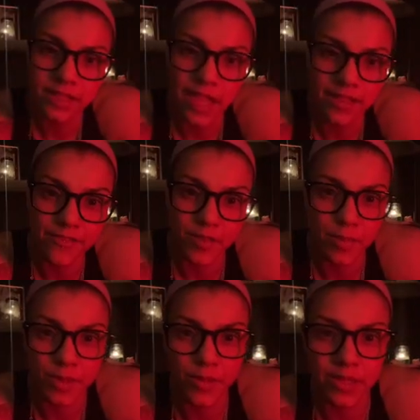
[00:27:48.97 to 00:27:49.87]
and life
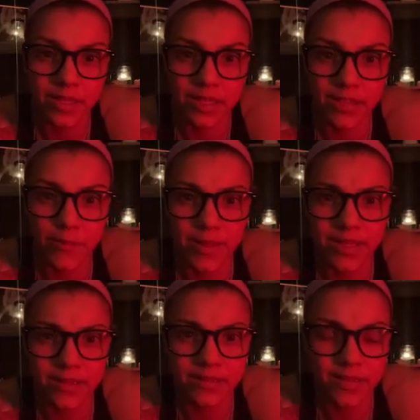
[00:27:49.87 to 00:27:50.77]
and beauty have
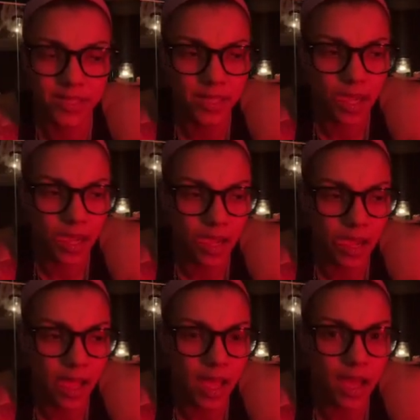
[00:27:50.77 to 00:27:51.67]
been
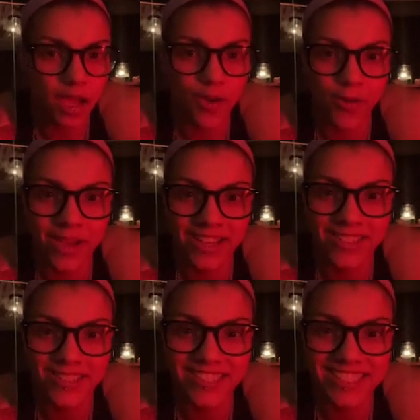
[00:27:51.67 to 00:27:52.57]
quite
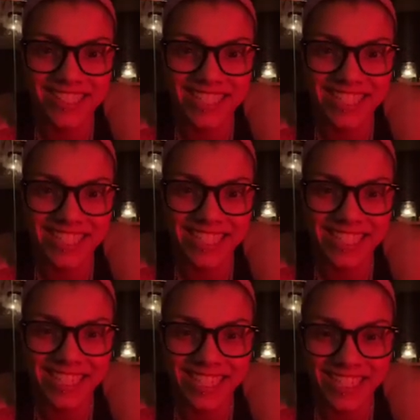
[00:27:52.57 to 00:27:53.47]

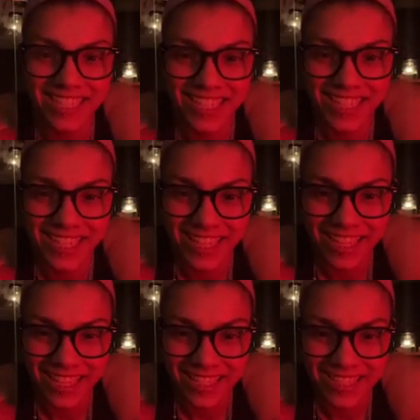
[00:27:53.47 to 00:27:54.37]
interesting.
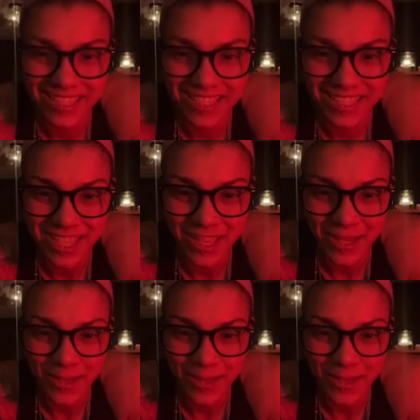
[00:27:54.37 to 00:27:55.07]
It's